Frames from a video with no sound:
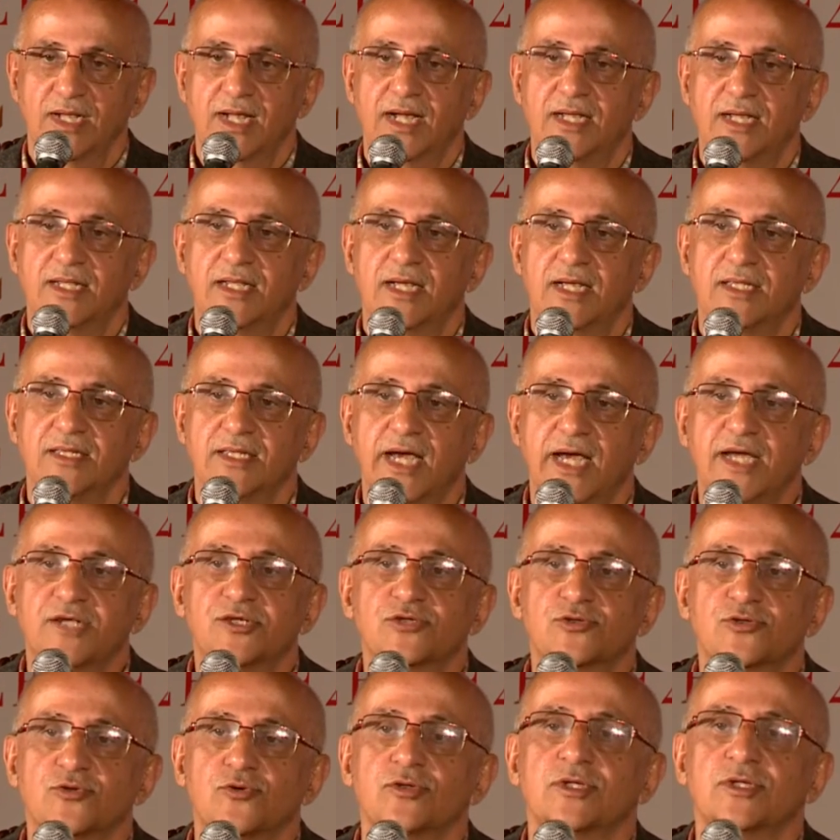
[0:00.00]
And, and that
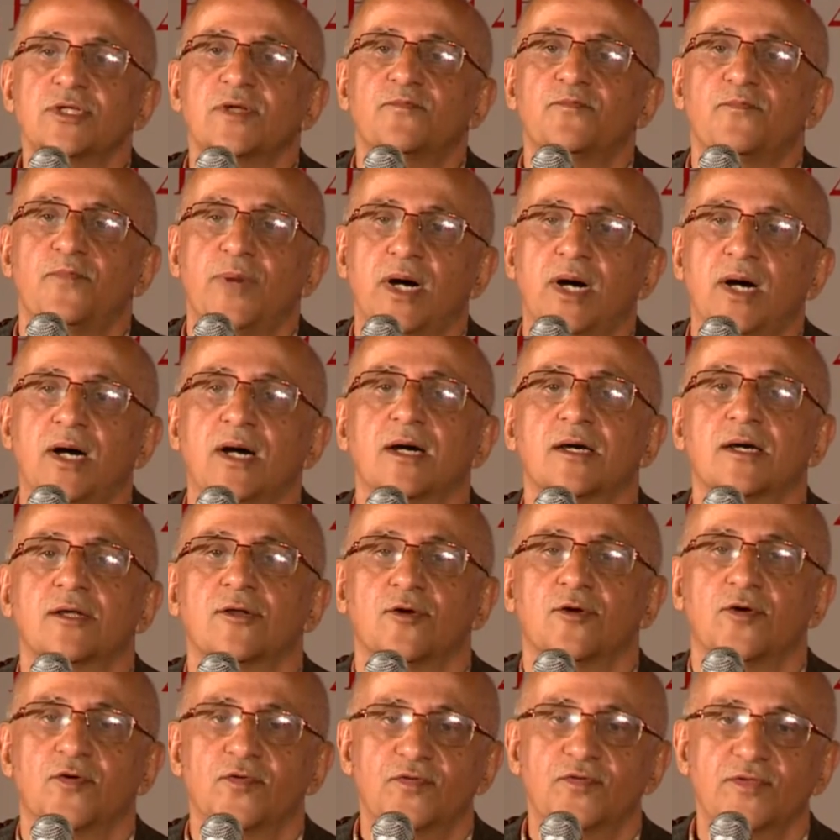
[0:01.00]
showed the power
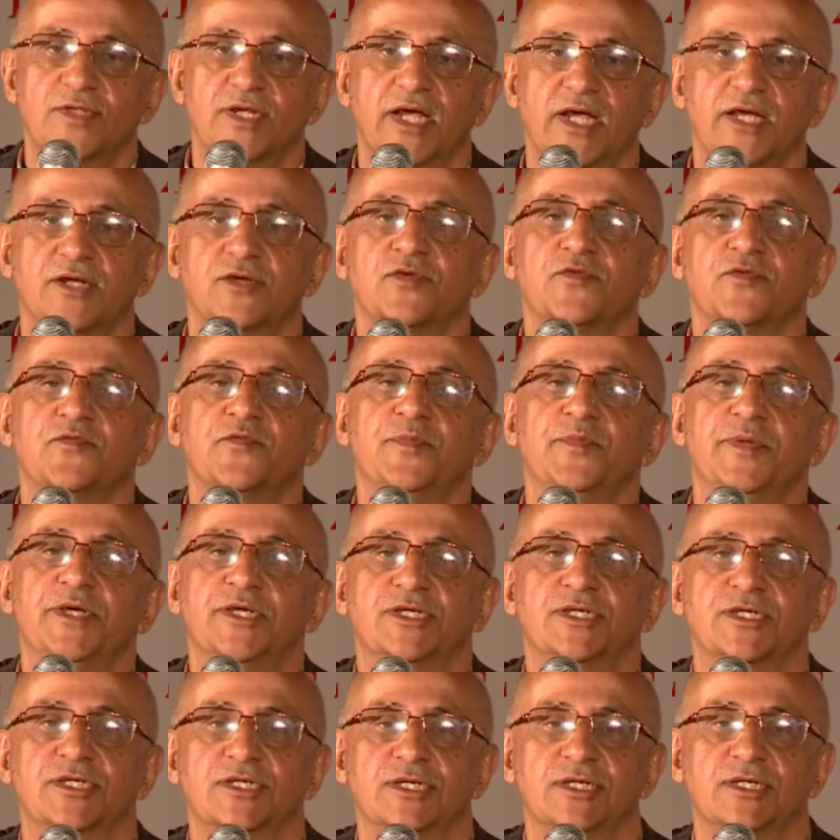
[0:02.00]
of the right to
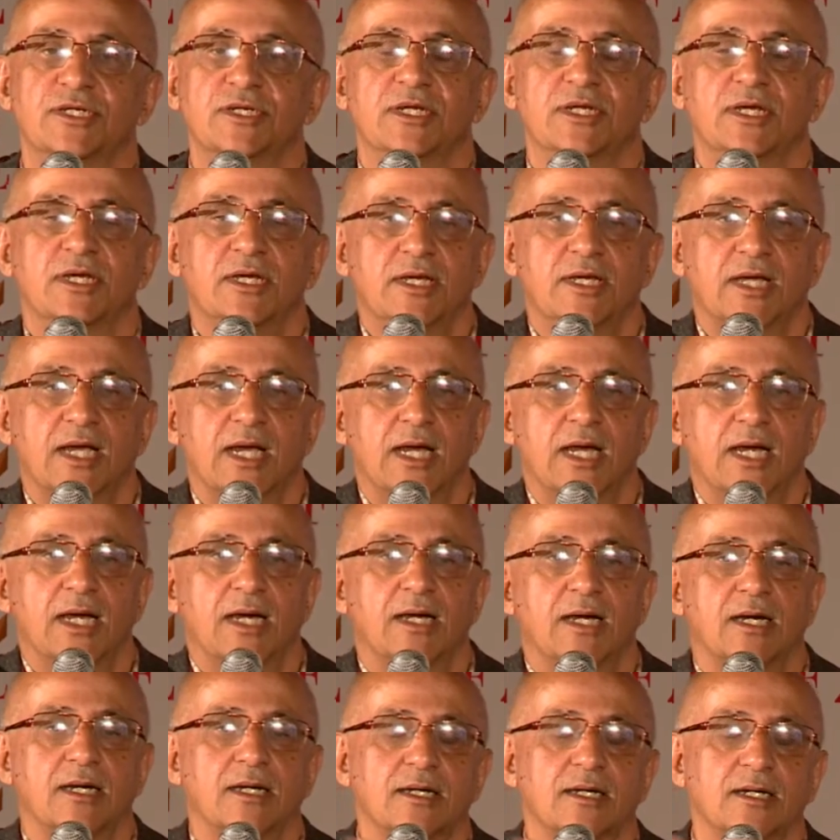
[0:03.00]
information,
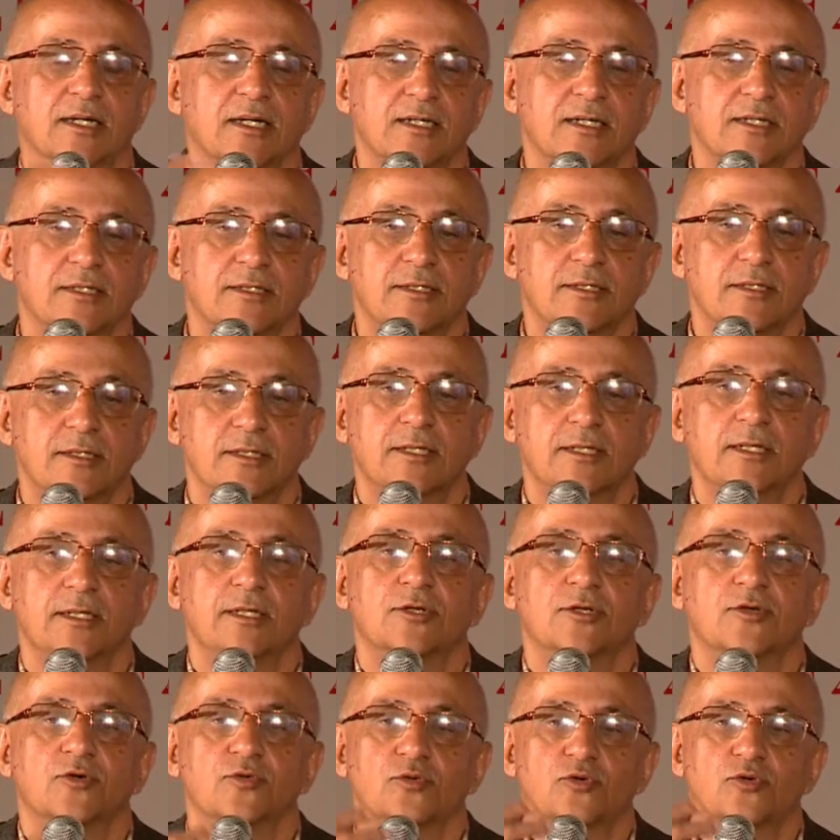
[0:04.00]
uh,
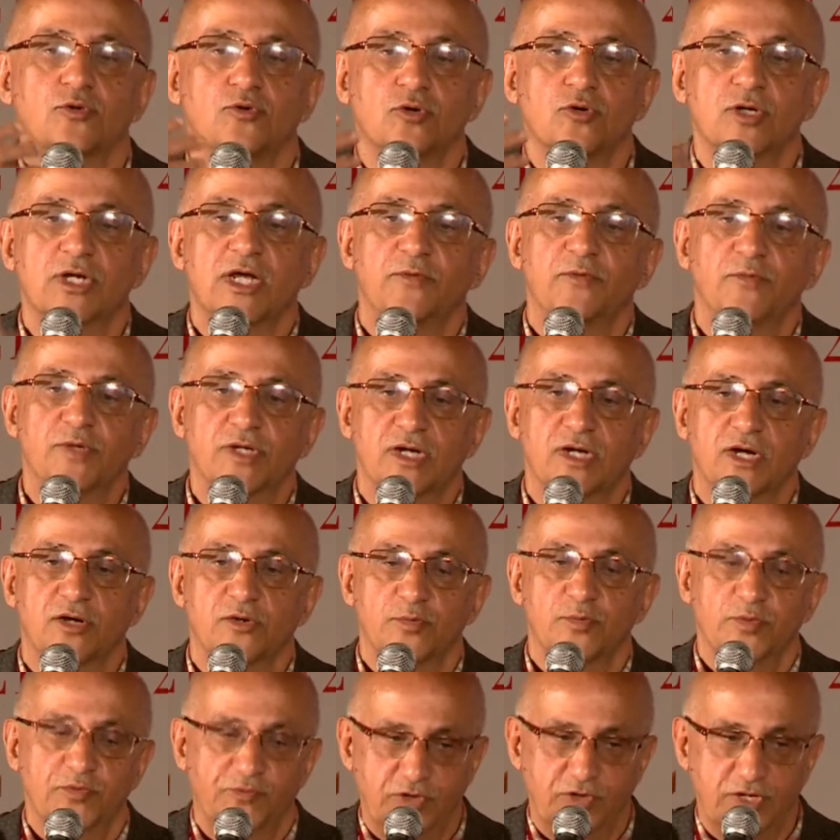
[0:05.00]
you know, to hold government
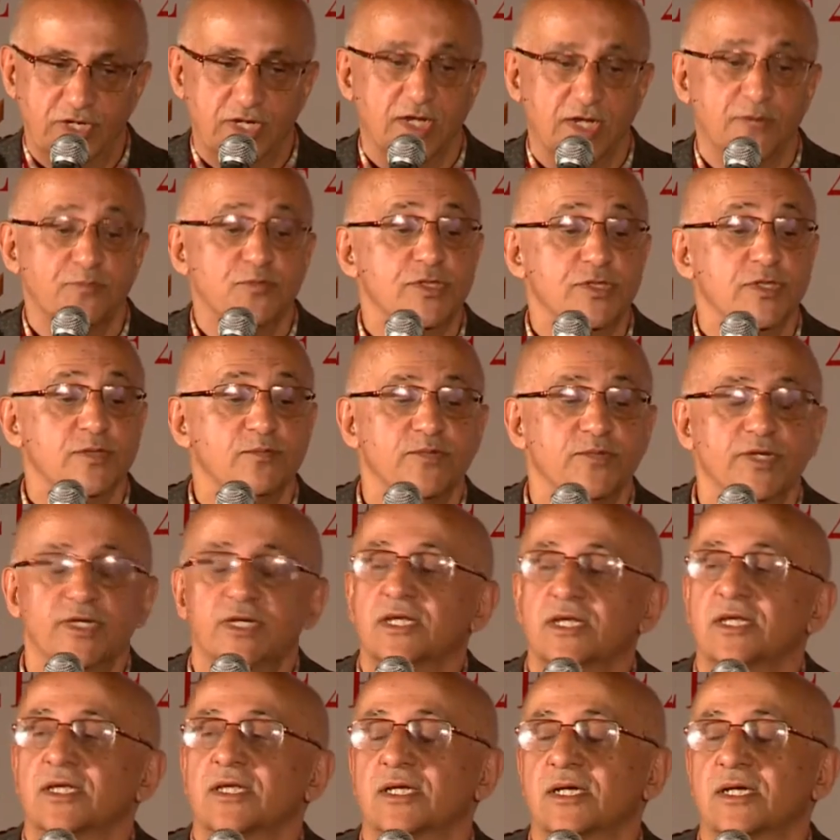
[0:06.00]
accountable for corruption, but
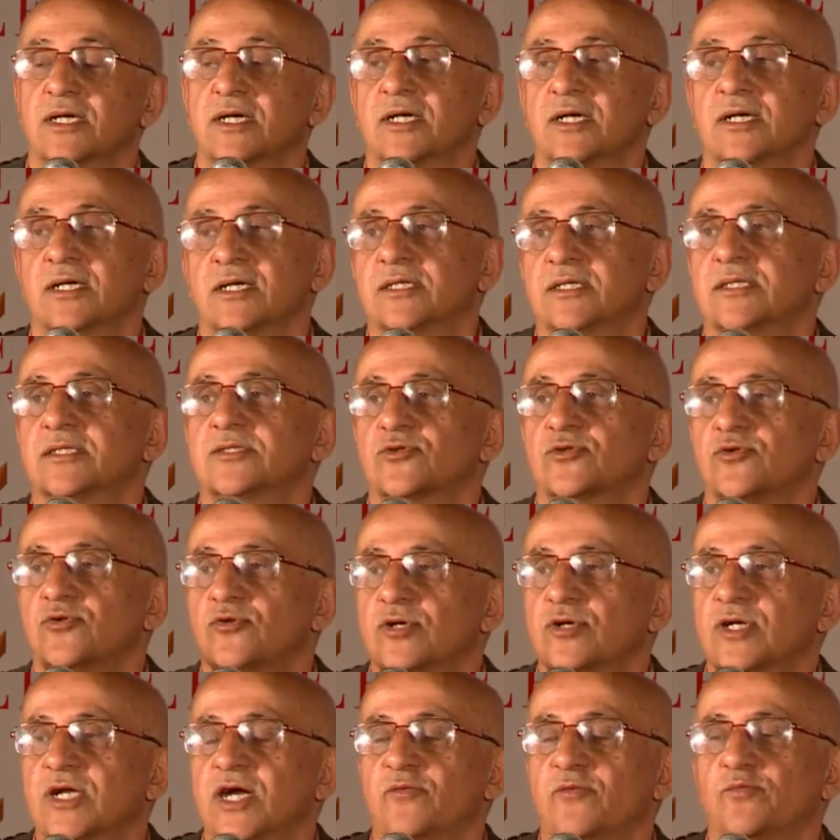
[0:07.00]
here it is to
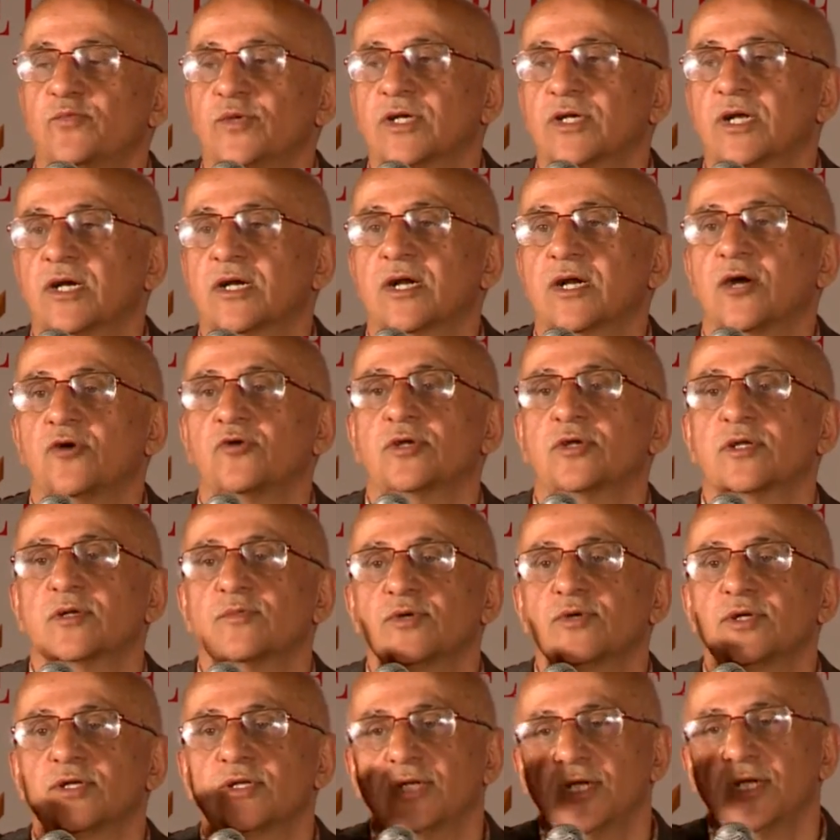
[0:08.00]
hold government
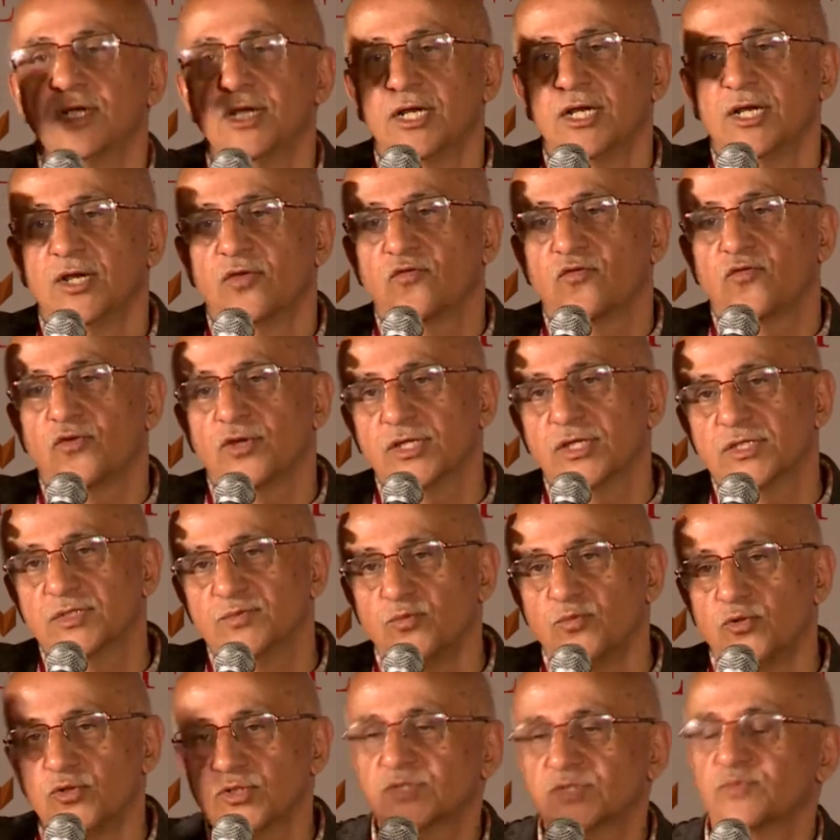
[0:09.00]
accountable for its
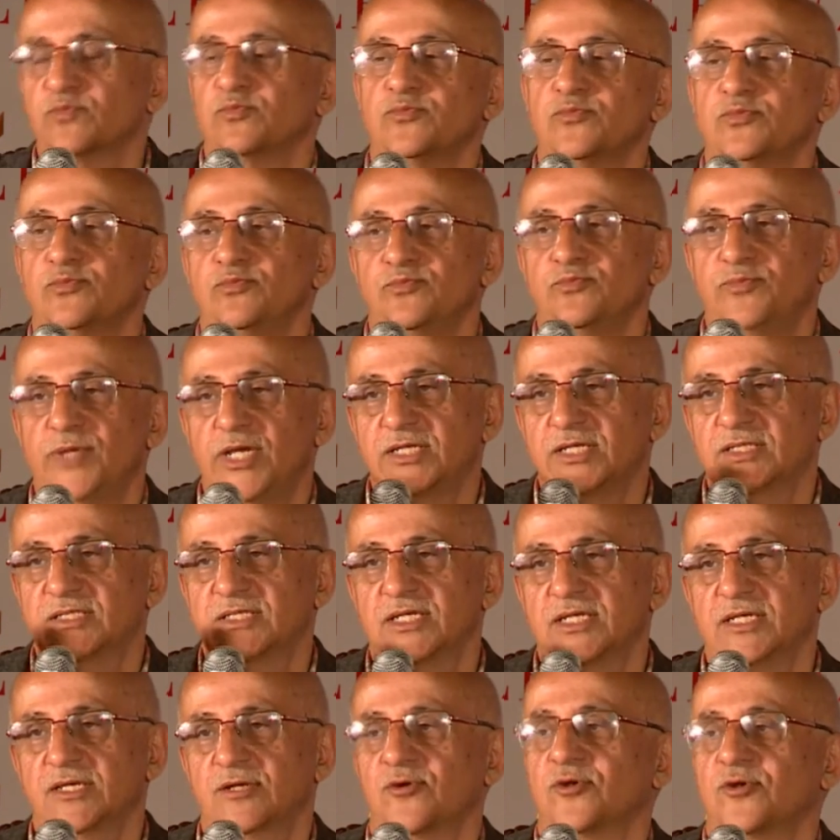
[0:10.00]
most
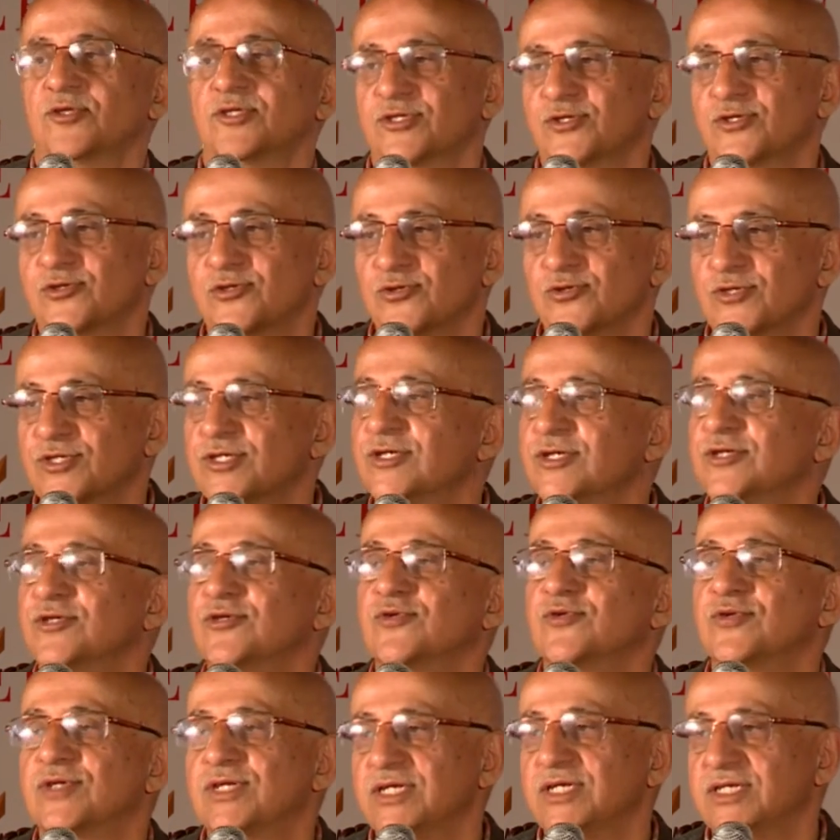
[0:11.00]
basic constitutional
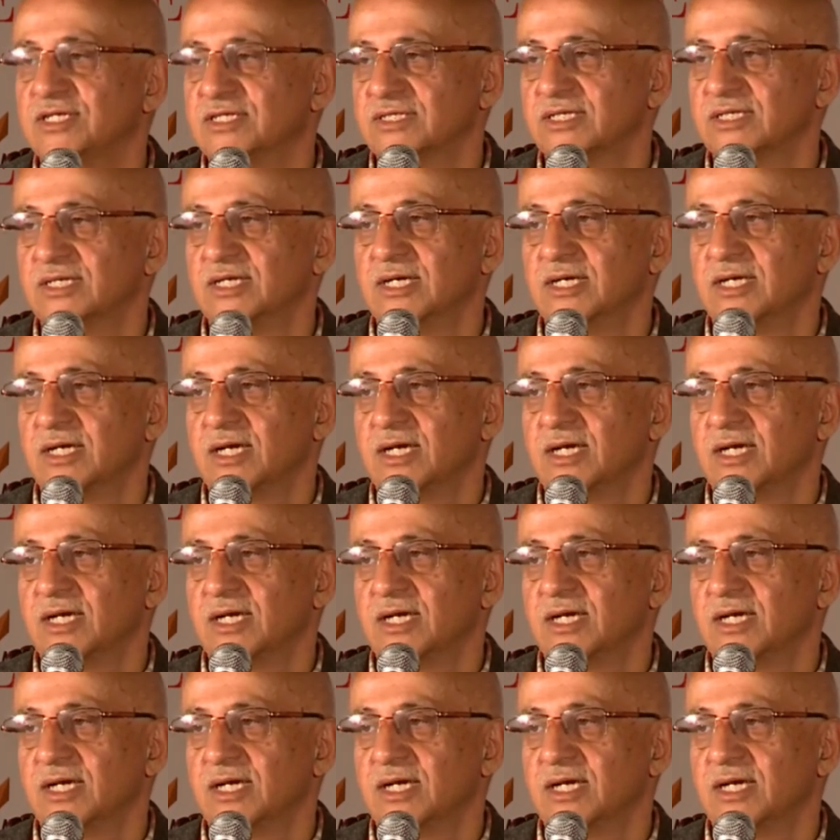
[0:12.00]
duties.